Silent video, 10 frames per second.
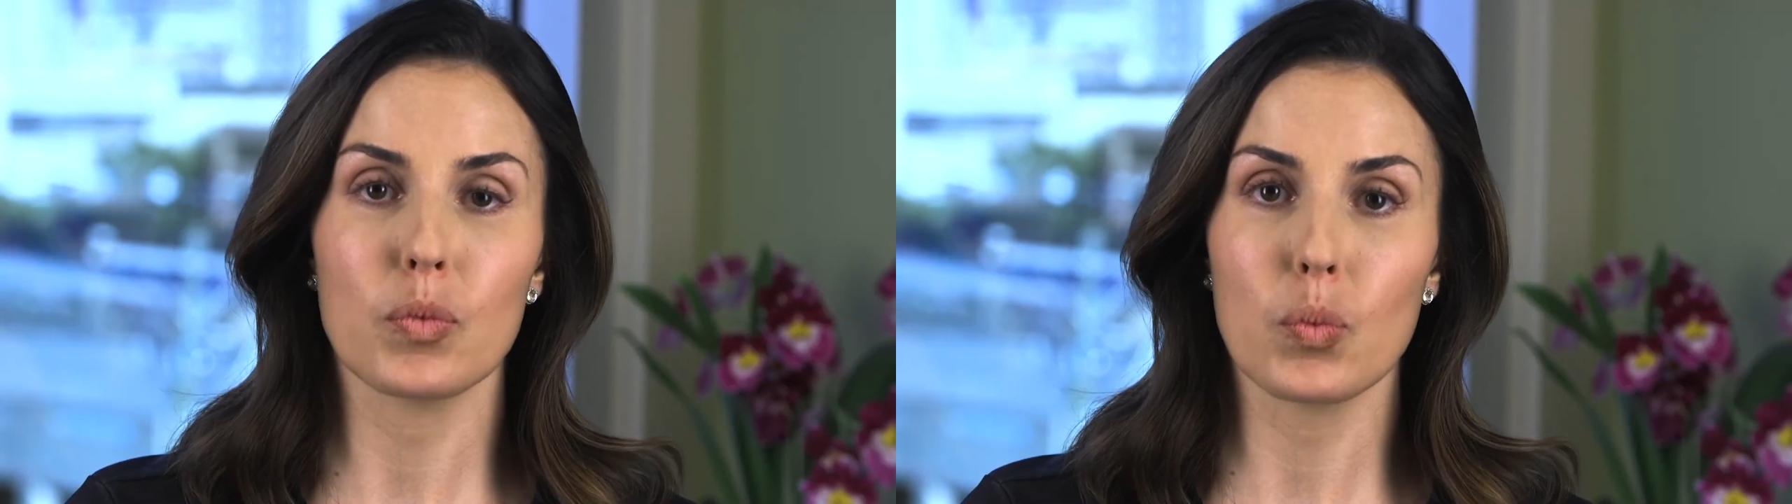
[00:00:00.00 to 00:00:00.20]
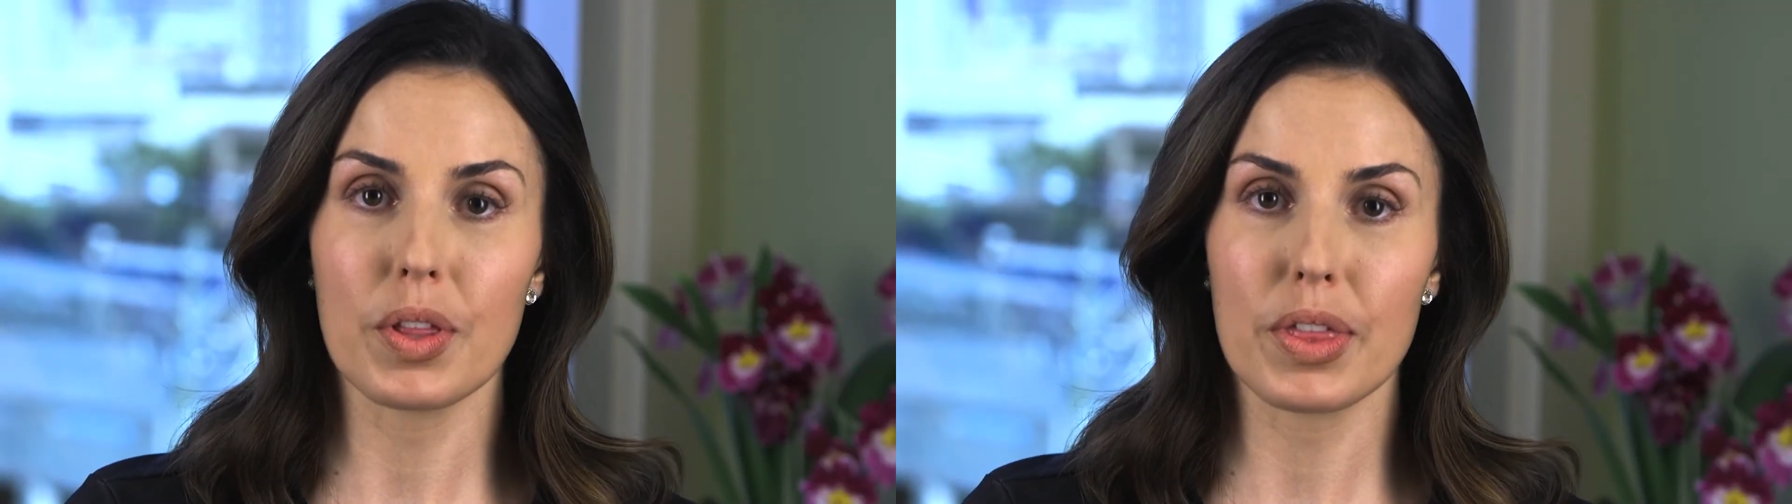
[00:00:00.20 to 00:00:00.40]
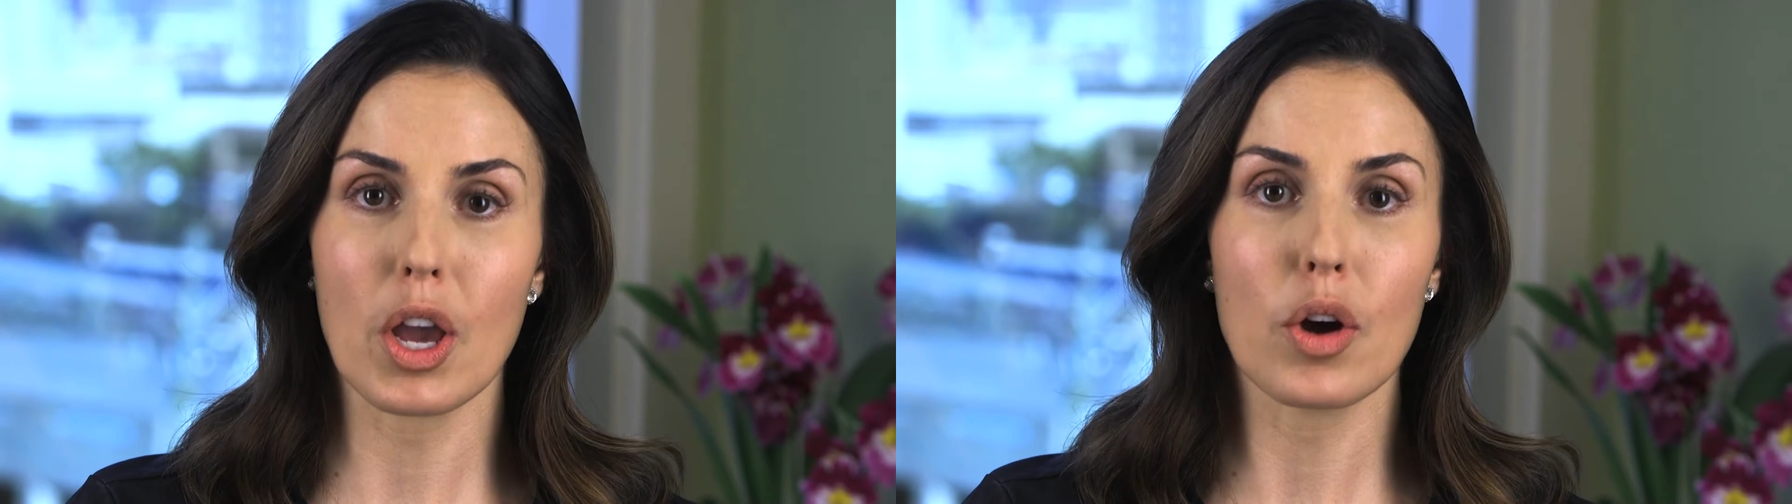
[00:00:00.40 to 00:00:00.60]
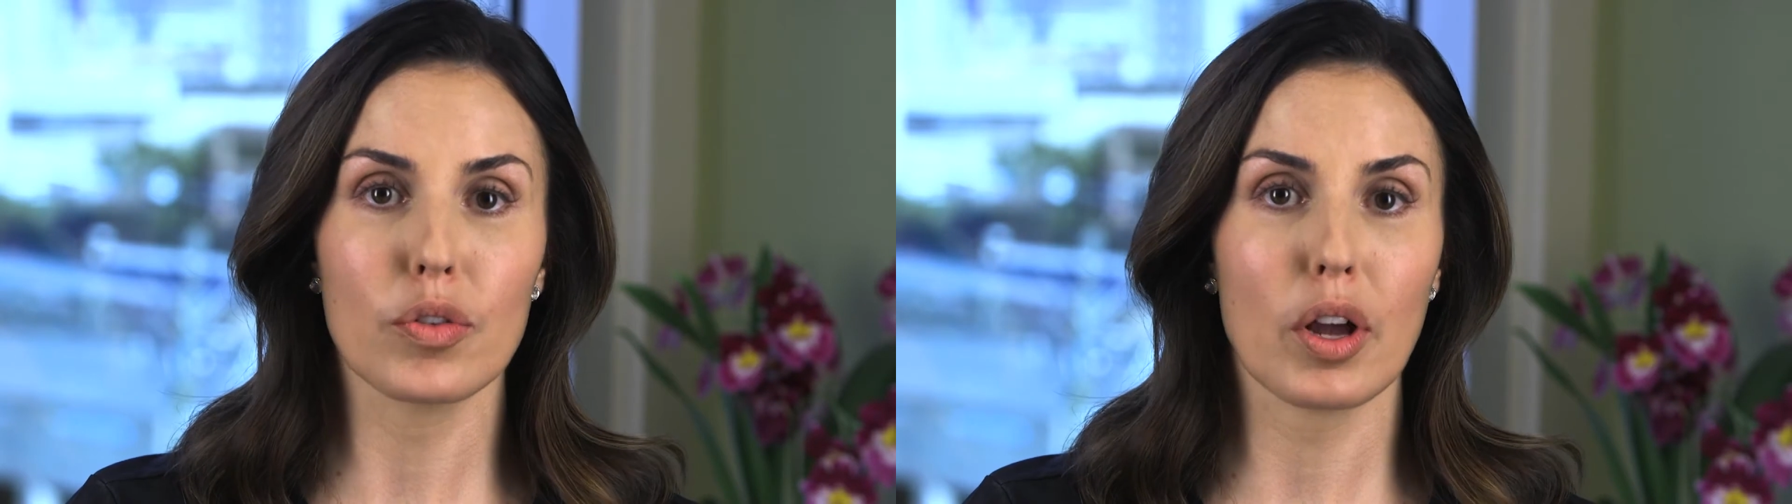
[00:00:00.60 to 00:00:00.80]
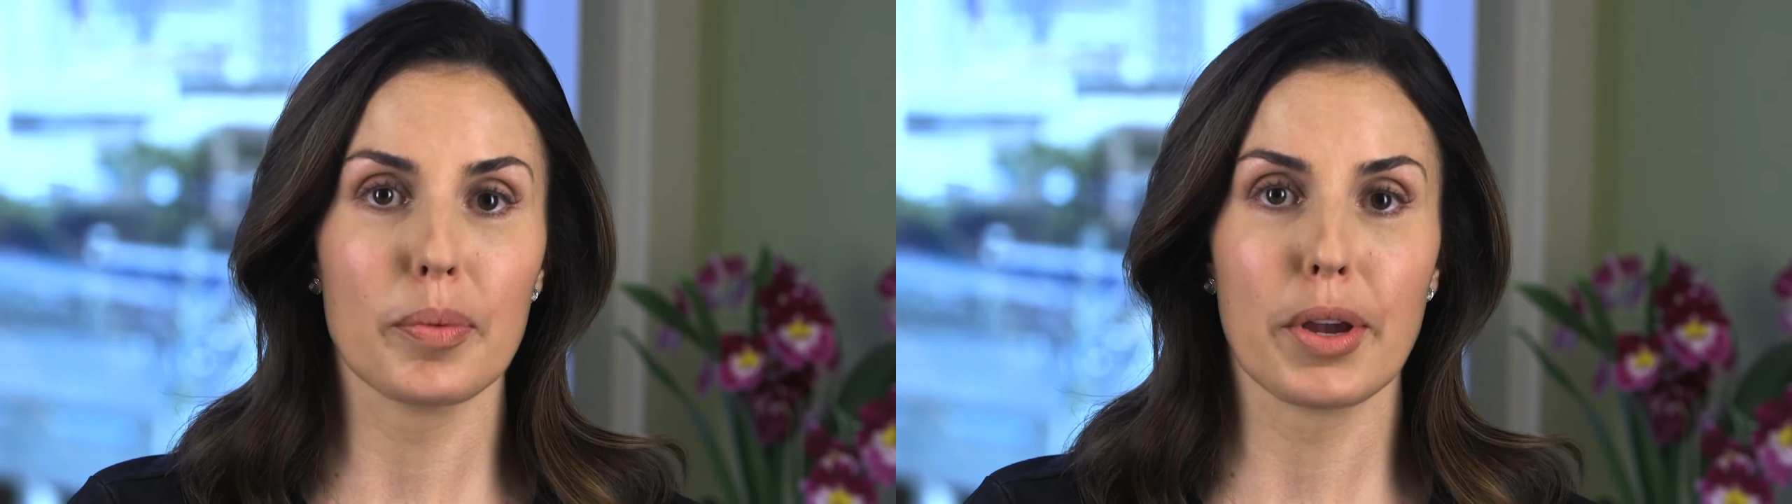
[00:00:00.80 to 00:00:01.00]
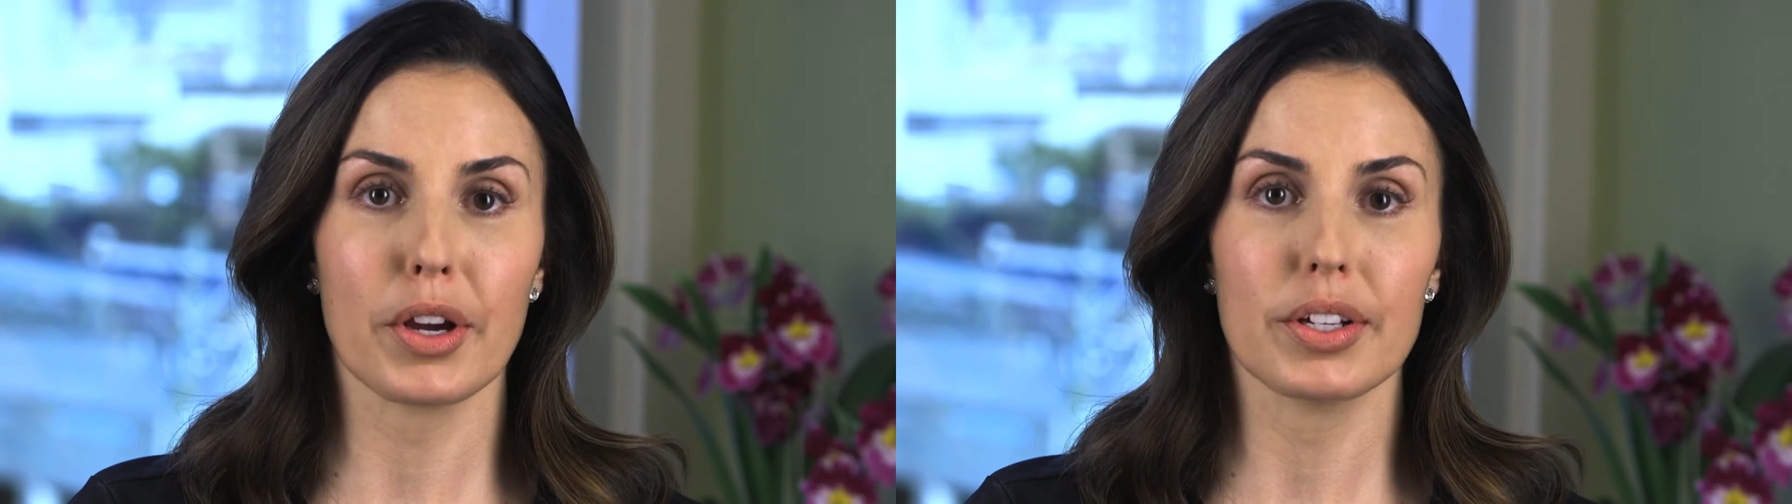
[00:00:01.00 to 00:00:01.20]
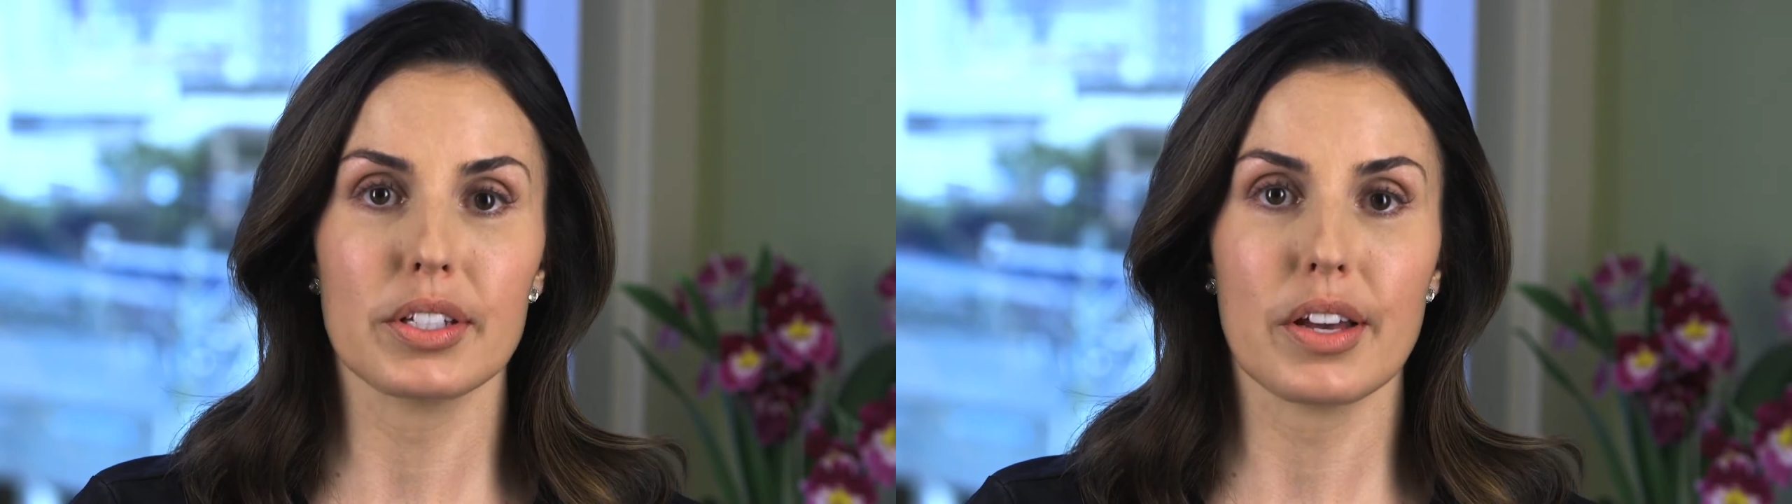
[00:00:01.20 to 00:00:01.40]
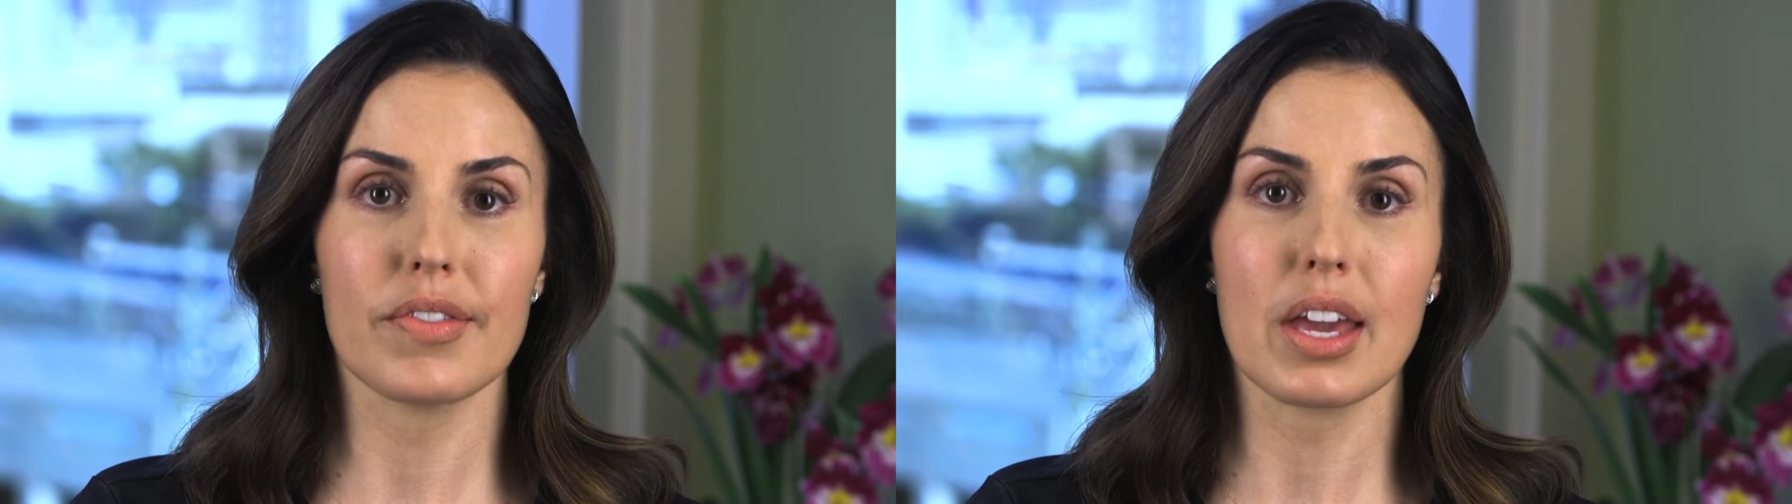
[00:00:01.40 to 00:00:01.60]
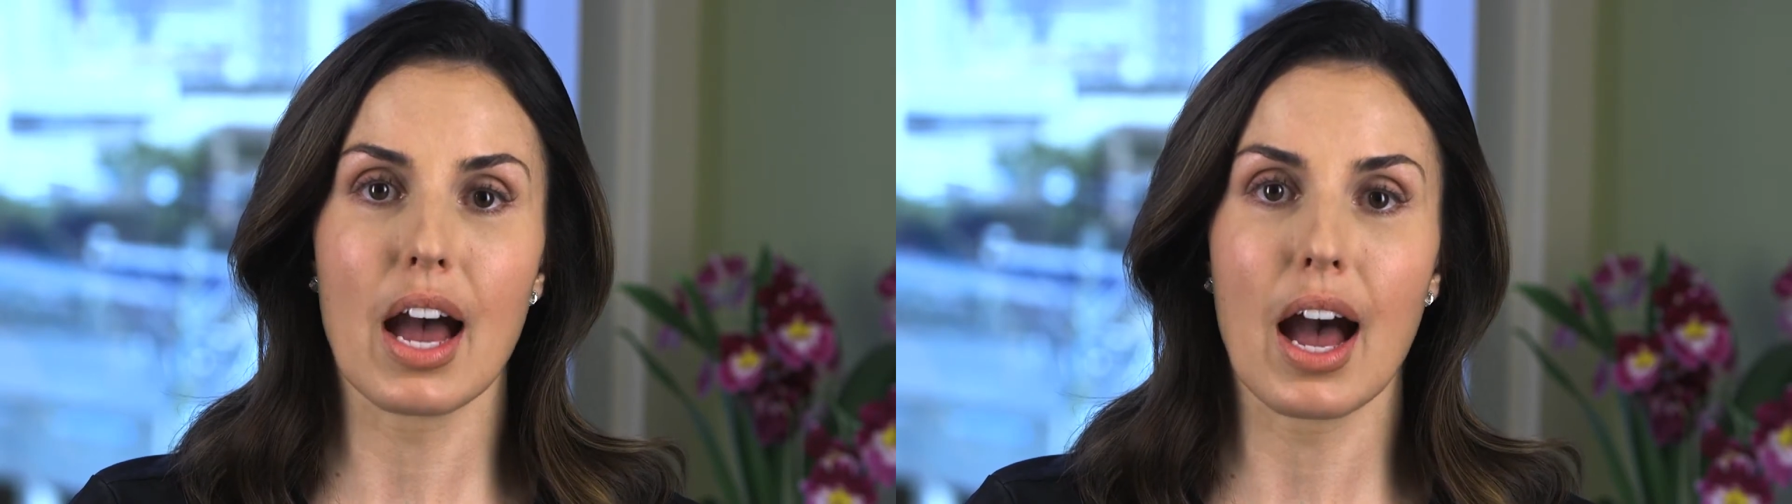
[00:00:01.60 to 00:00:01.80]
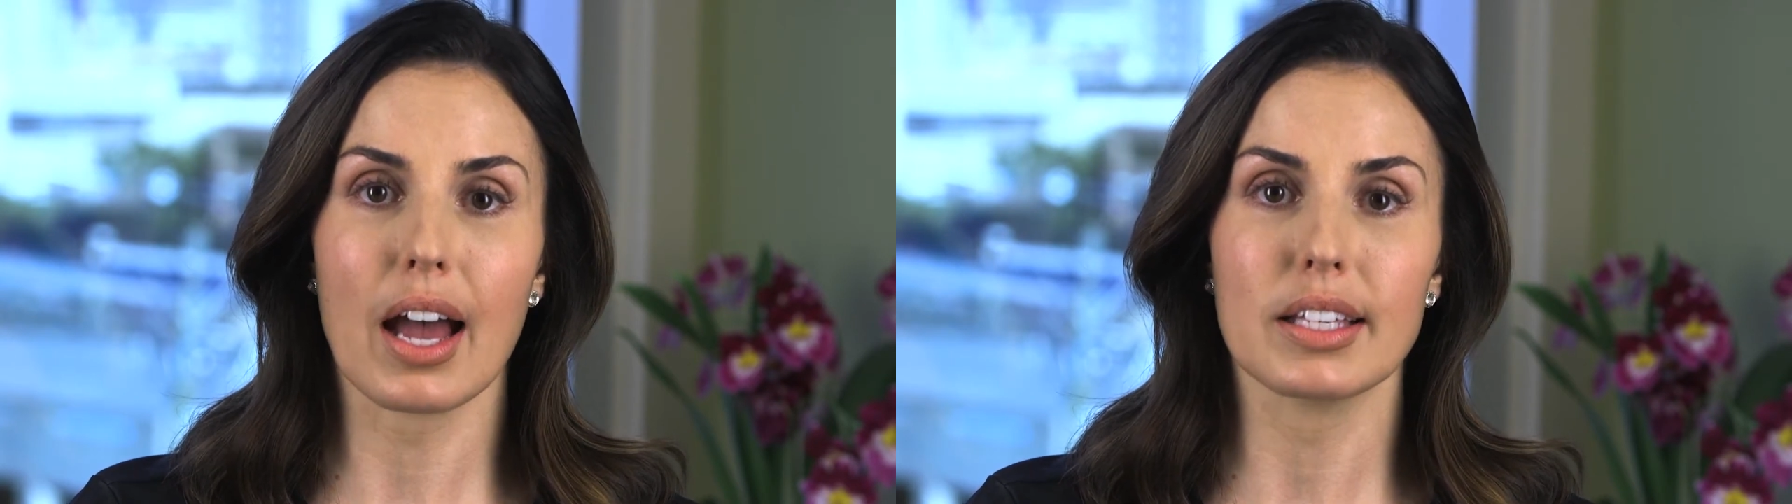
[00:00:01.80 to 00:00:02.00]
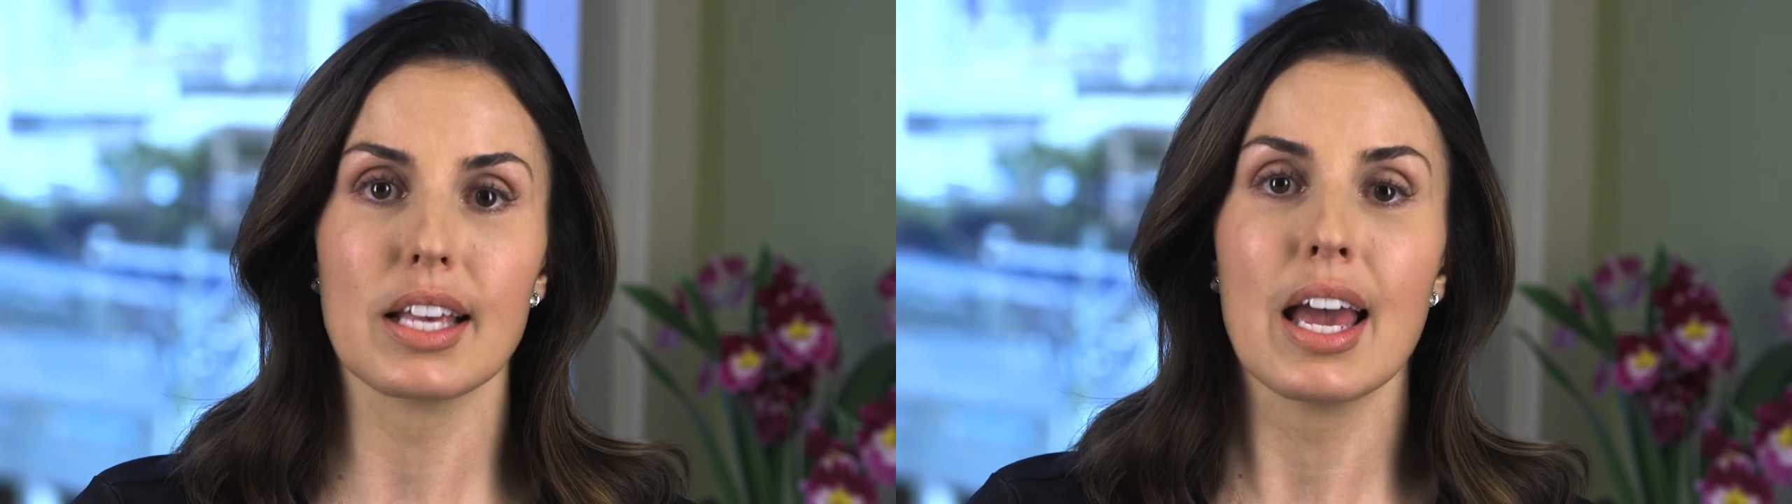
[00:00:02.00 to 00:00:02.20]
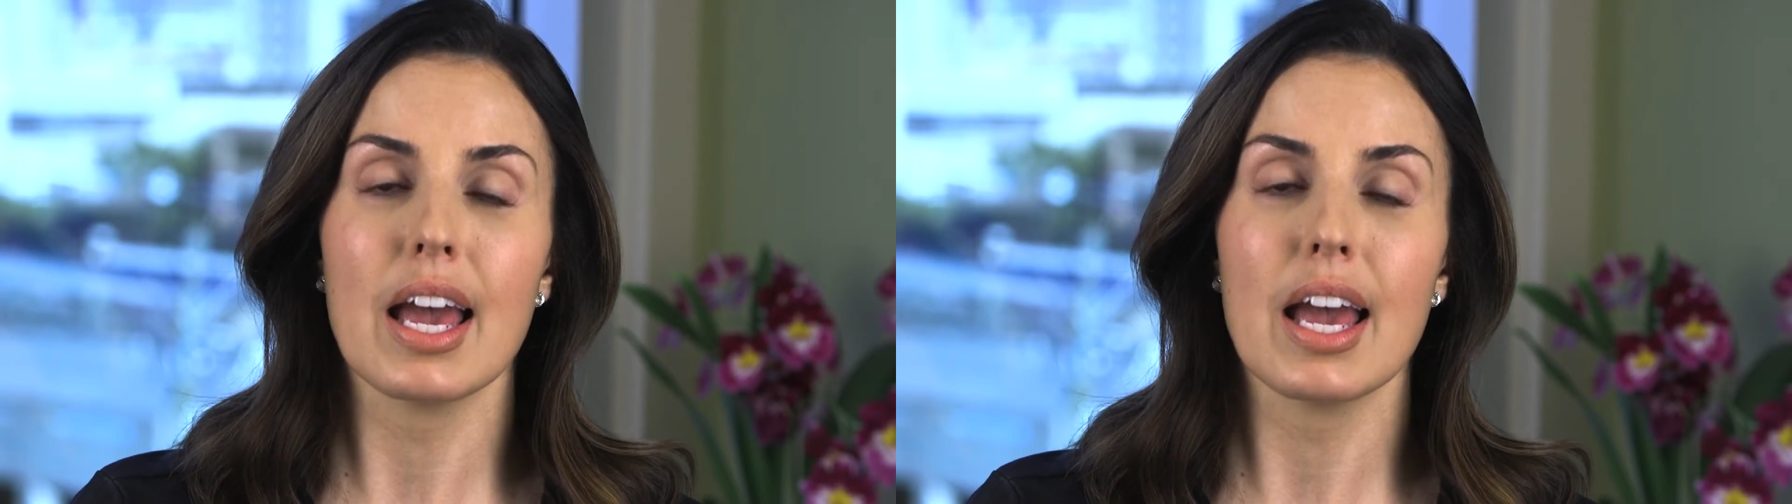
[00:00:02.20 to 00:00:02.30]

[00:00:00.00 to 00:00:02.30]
with the overall appearance of the eyes